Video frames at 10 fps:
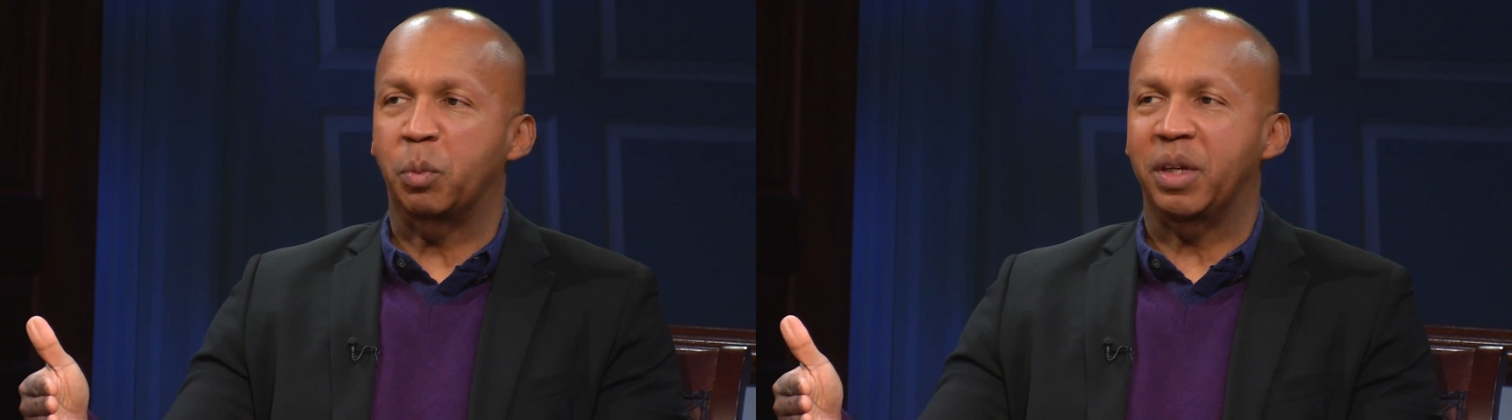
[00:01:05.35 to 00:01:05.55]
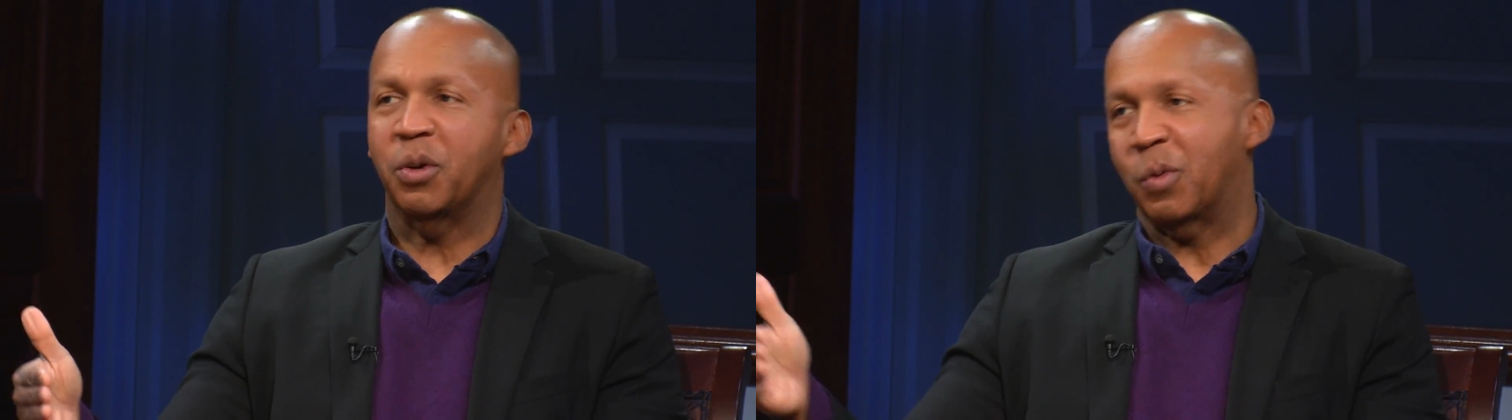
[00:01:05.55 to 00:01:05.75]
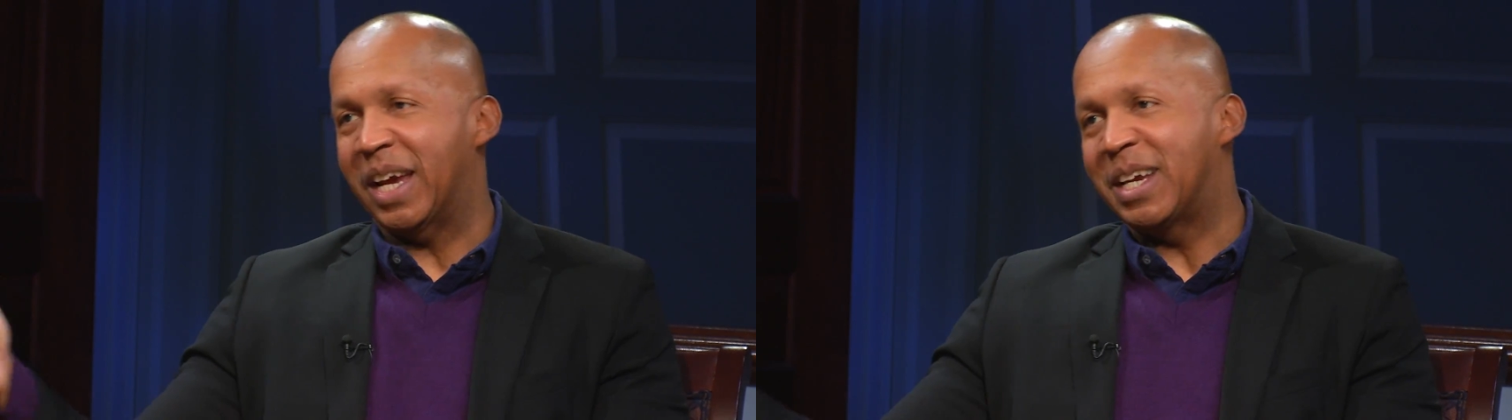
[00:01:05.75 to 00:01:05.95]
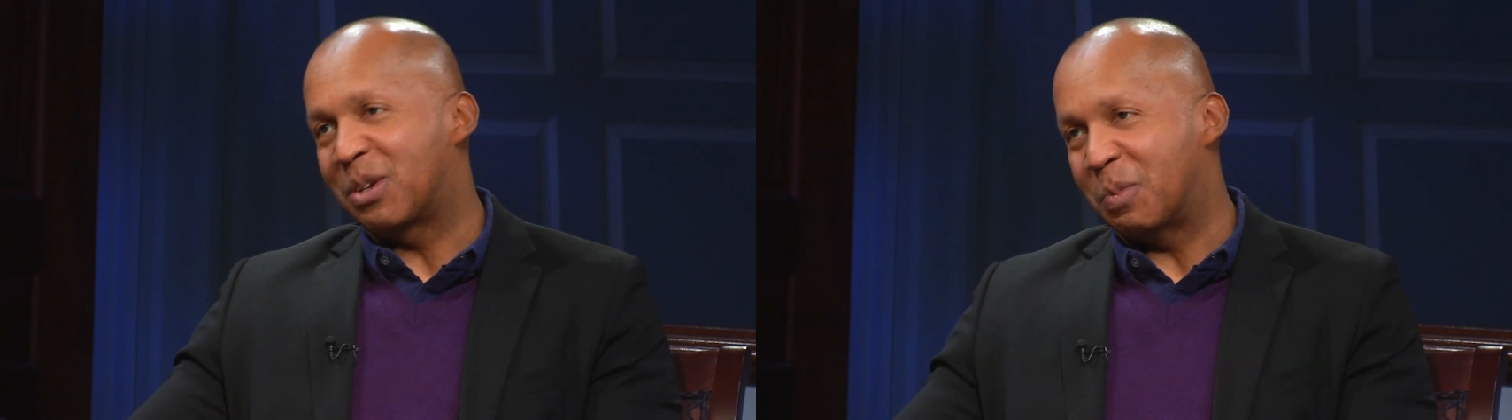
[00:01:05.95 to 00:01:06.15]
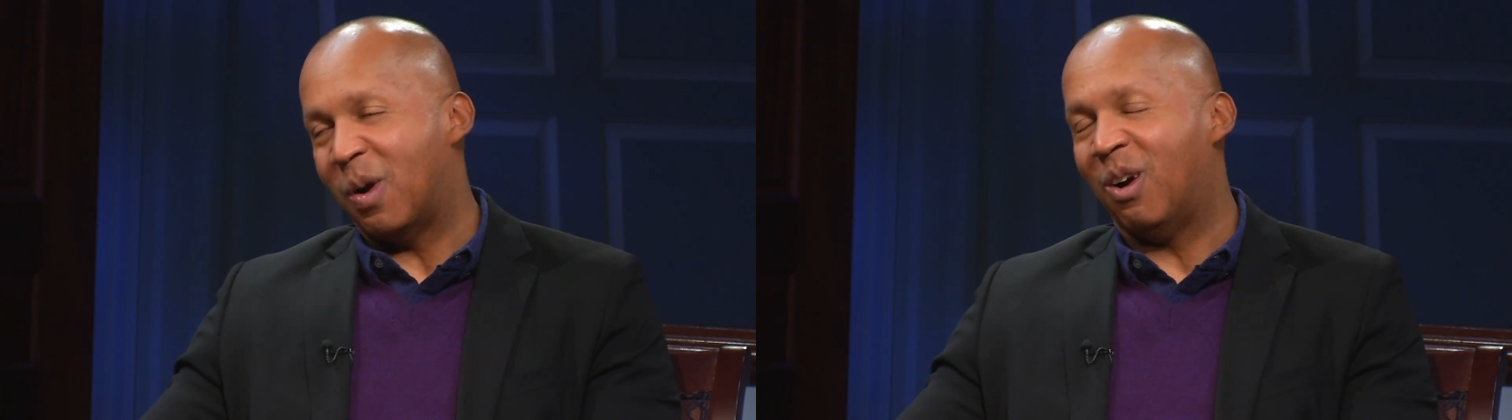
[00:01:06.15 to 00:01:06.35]
will be
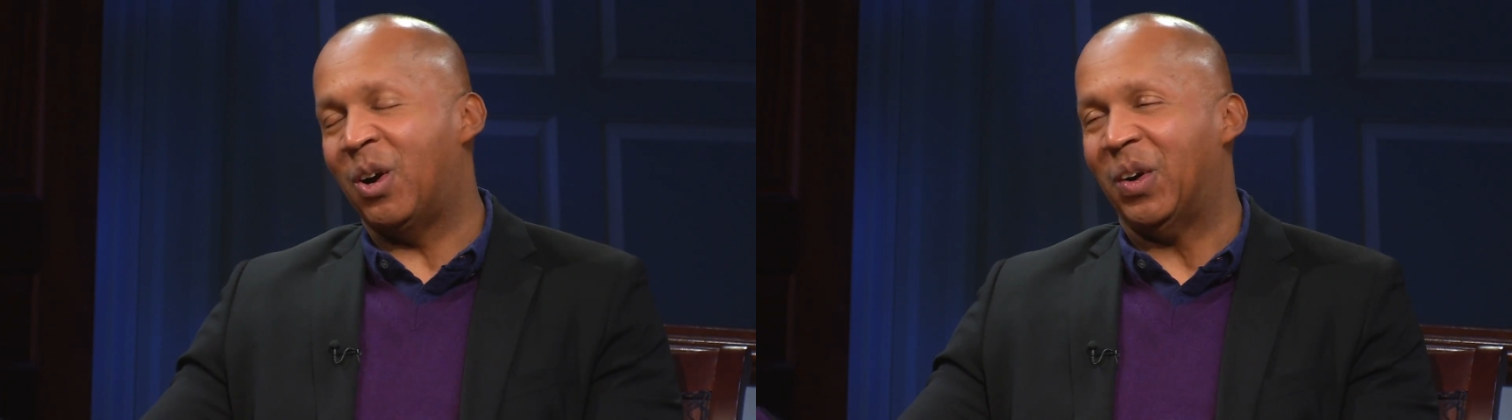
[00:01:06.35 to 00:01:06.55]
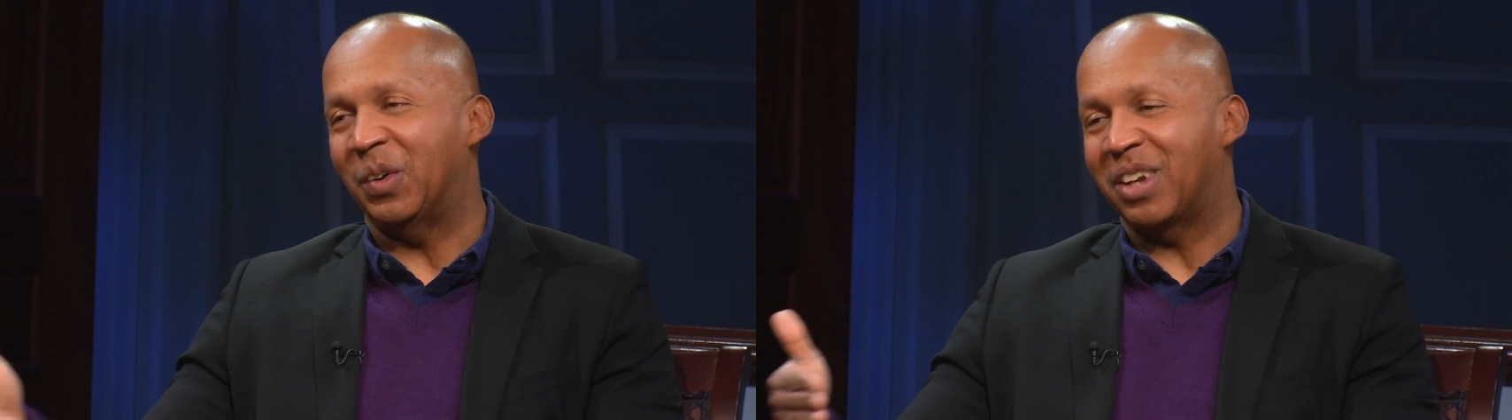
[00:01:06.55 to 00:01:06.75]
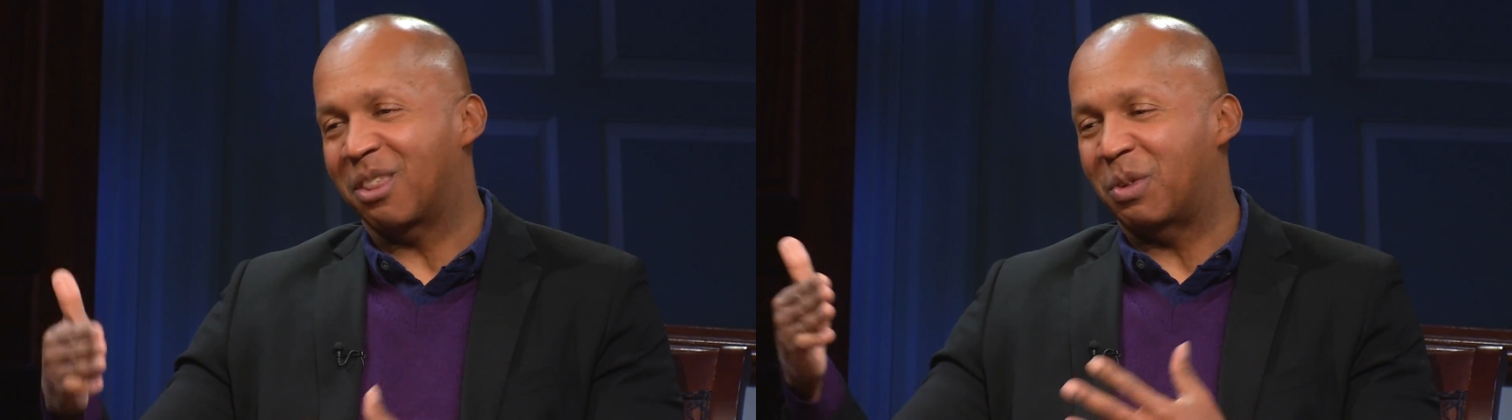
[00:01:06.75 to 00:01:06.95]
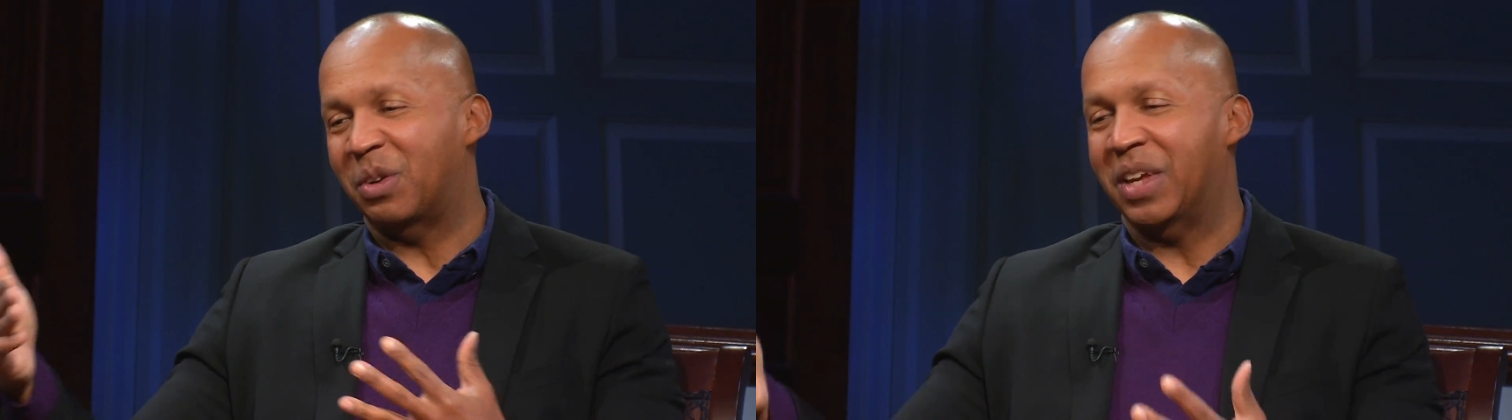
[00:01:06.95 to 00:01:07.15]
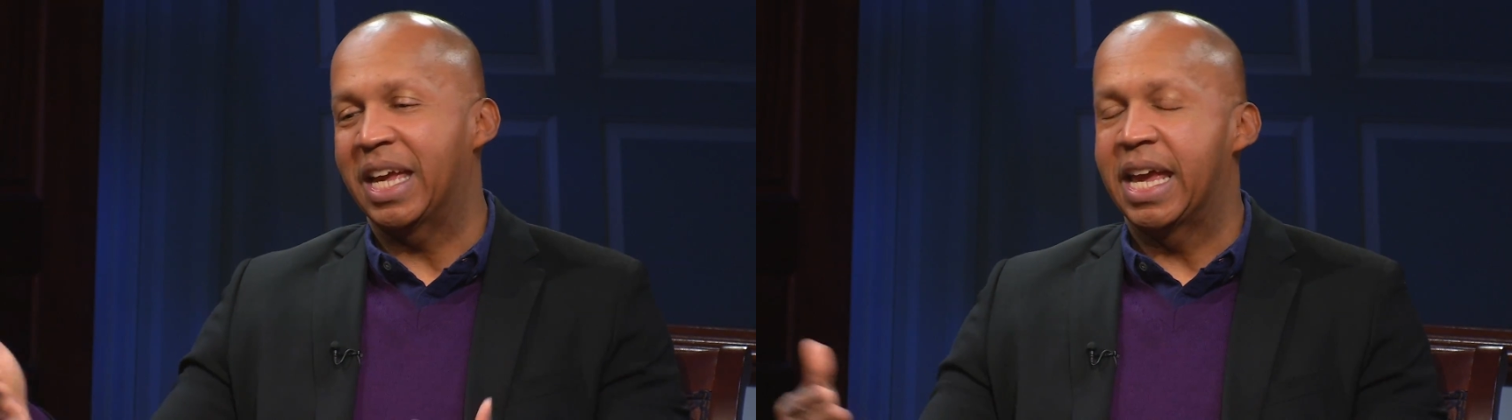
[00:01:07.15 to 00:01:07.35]
arraigned tomorrow, death row
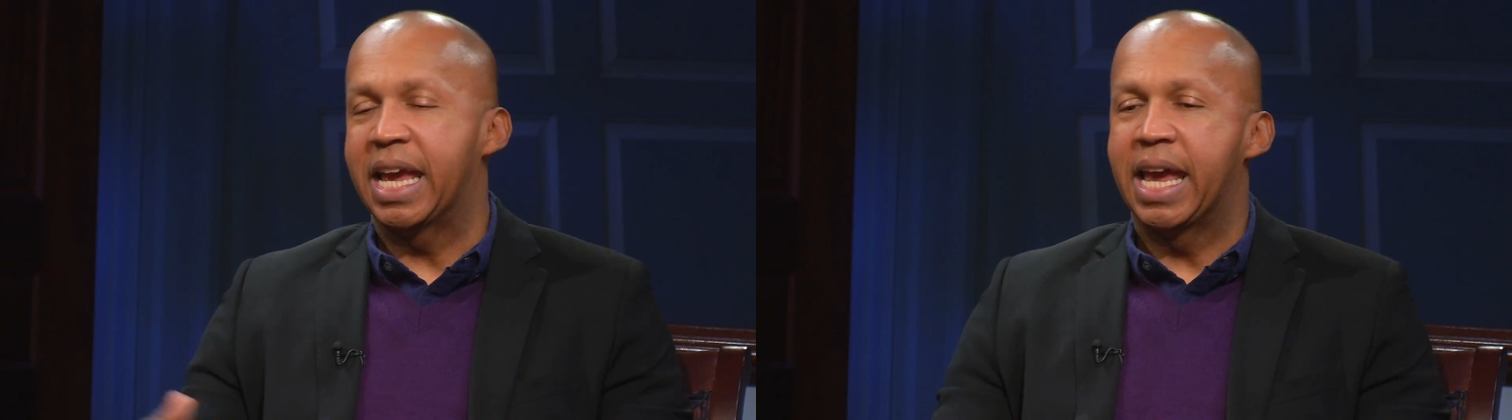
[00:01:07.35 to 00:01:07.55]
defendant.